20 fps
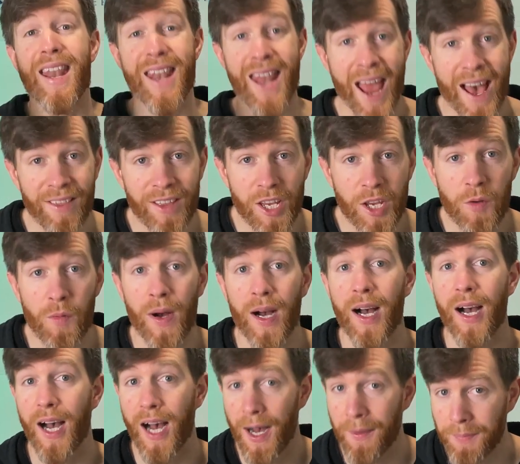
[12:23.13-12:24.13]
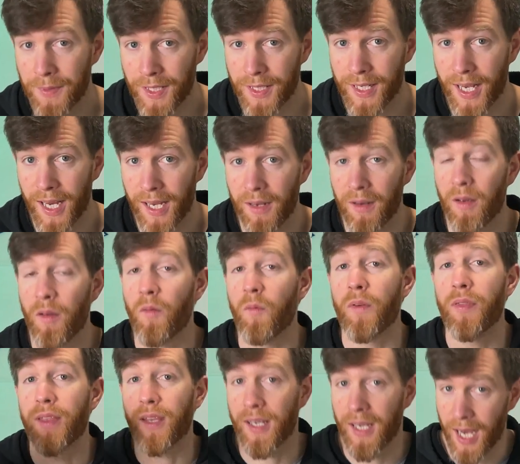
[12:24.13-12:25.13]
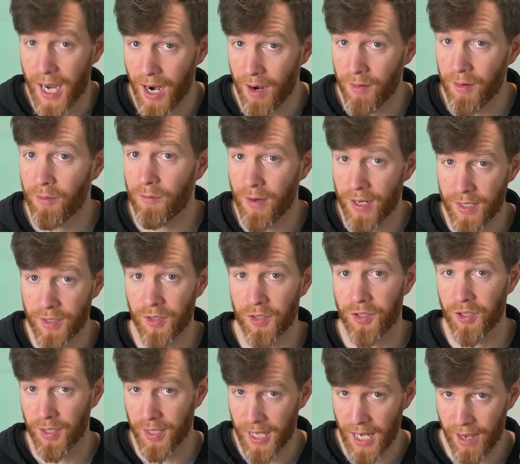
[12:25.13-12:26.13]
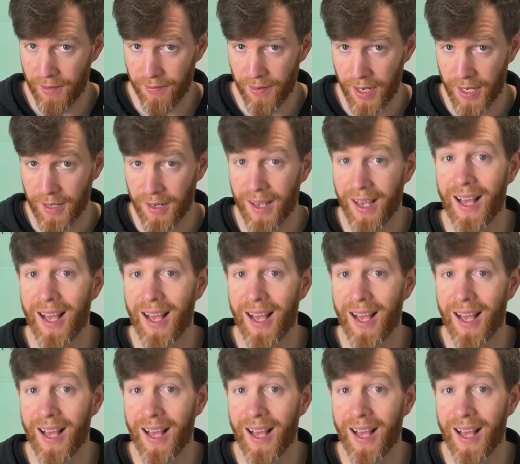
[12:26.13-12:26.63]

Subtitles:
Now that you are up to date with the current research on caffeine,